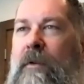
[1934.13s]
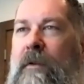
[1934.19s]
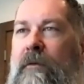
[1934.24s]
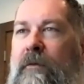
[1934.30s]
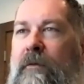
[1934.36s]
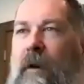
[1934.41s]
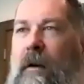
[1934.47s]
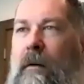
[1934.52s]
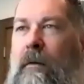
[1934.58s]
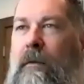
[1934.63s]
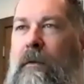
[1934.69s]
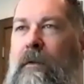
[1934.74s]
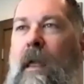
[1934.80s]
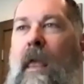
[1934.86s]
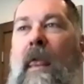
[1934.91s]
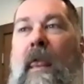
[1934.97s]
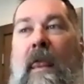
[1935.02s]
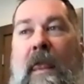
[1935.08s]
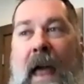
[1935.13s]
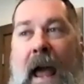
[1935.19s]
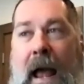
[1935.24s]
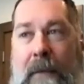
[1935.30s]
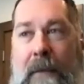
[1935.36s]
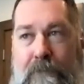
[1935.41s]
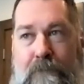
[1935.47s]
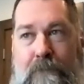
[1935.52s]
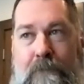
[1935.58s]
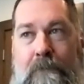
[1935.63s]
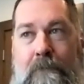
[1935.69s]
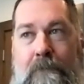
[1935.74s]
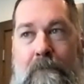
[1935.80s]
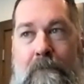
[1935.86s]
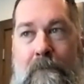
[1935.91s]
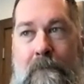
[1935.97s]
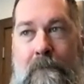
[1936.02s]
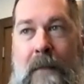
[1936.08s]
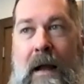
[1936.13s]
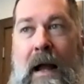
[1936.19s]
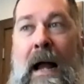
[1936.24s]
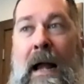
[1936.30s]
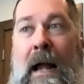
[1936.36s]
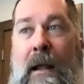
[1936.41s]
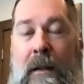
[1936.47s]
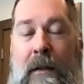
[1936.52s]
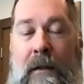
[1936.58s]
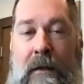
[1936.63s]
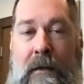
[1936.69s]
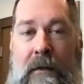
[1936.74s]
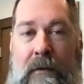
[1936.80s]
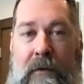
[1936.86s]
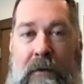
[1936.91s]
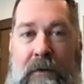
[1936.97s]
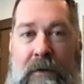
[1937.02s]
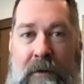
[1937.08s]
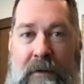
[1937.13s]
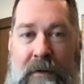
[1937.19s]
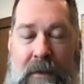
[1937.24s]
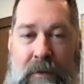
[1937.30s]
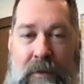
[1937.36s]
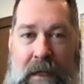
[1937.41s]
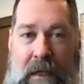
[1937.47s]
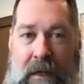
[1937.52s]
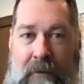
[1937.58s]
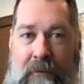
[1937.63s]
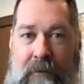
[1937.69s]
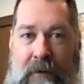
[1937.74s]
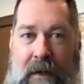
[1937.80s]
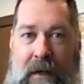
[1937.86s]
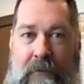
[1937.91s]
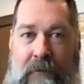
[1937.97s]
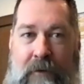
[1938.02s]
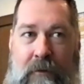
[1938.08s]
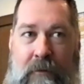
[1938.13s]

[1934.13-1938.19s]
drones. That I seriously believe. And if you